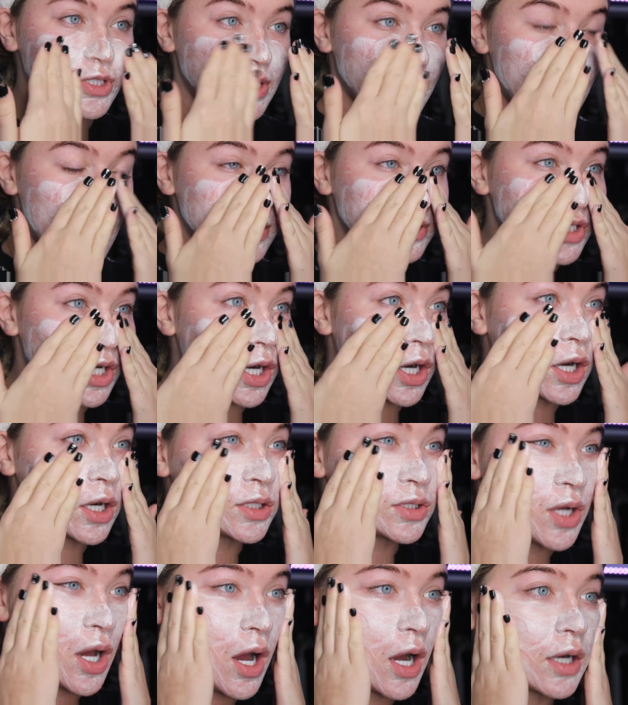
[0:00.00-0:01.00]
she went to
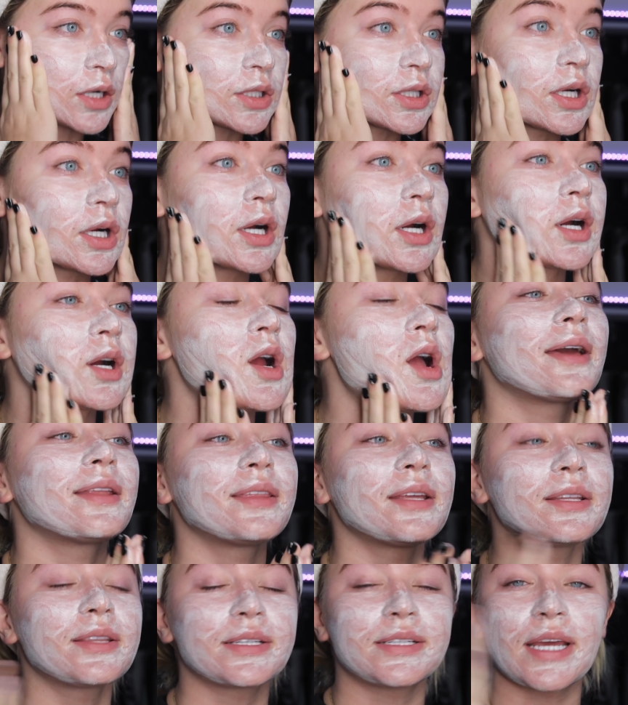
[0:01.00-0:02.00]
her doctor, I
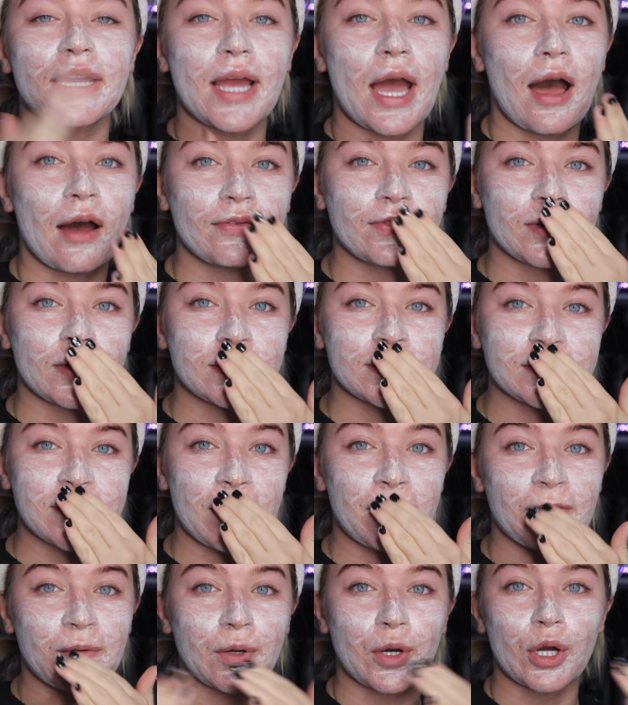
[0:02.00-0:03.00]
think the day after
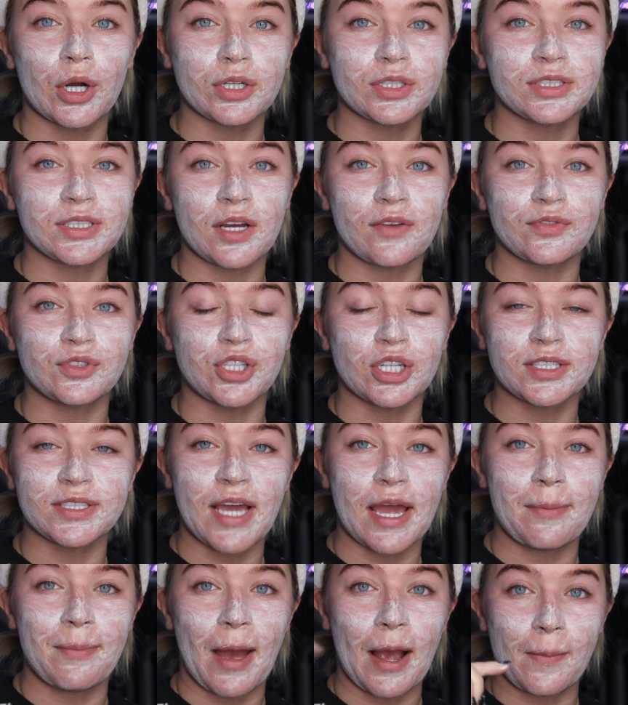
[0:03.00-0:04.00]
stuff, but her stuff just
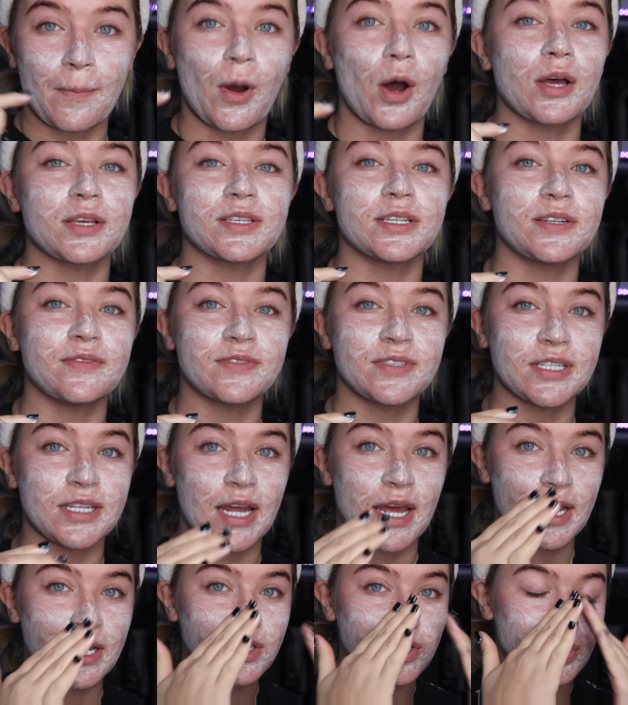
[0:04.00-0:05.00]
came back positive
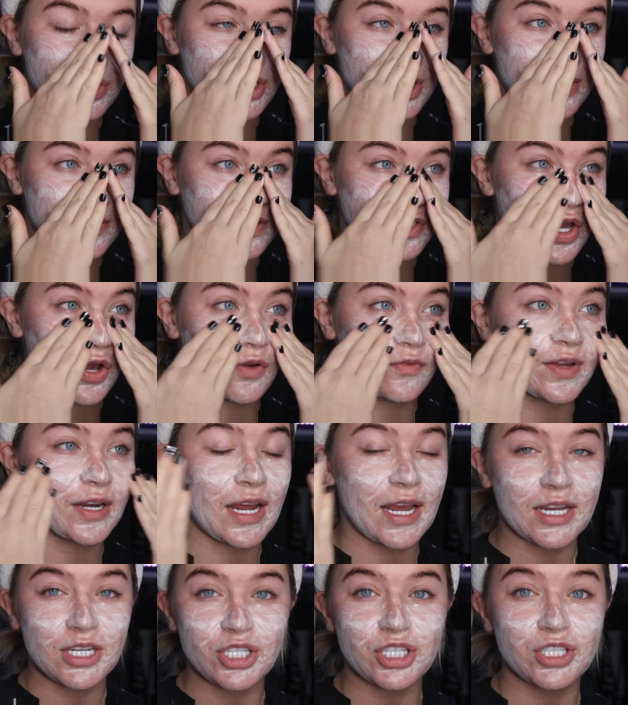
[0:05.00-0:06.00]
today, so she has
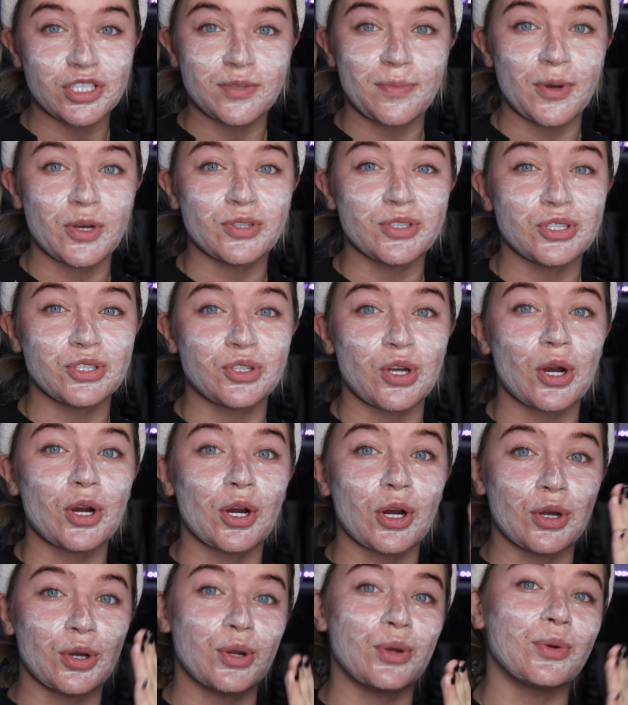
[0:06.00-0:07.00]
COVID, and she's supposed to
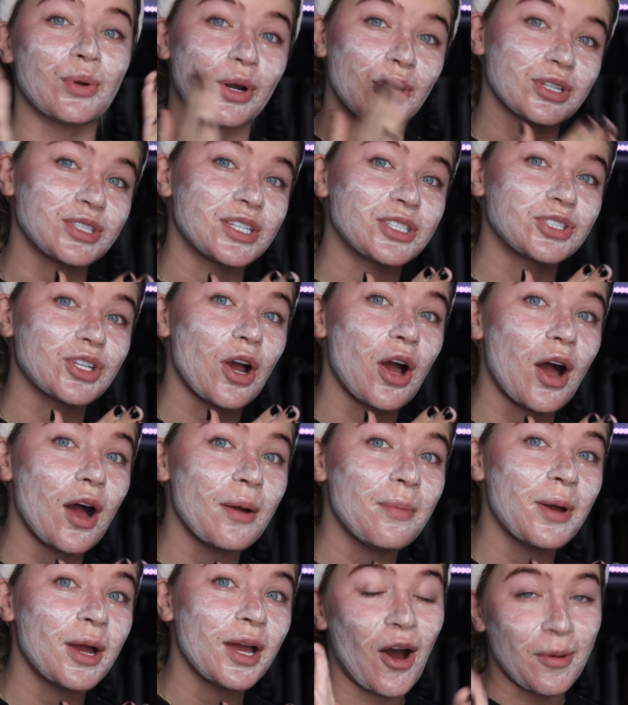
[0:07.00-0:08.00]
start her new nursing
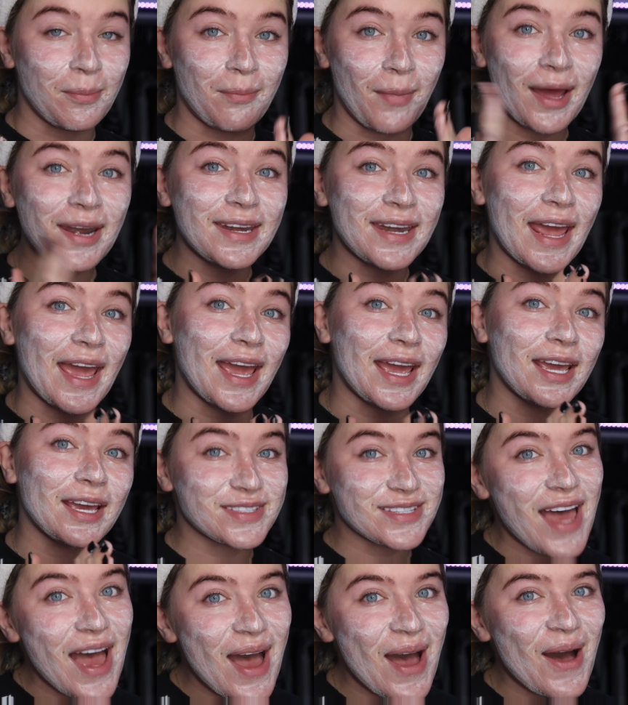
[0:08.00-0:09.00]
job on Monday.
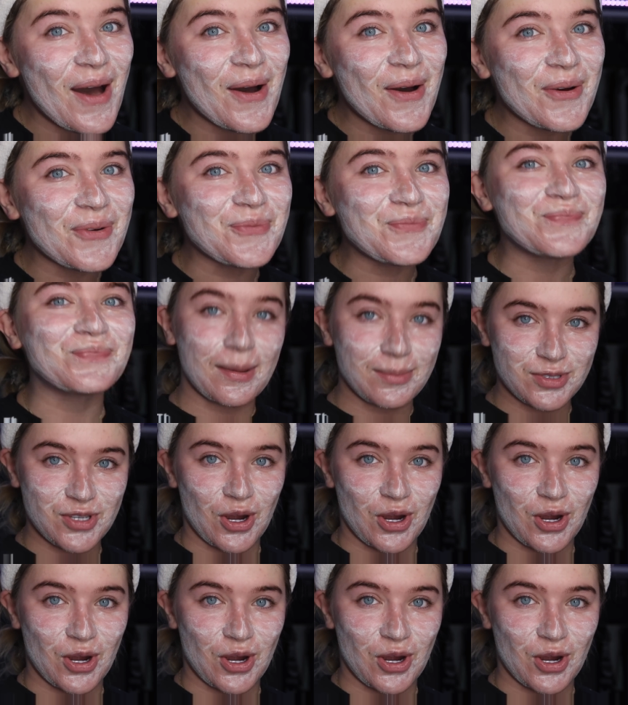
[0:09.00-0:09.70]
So I'm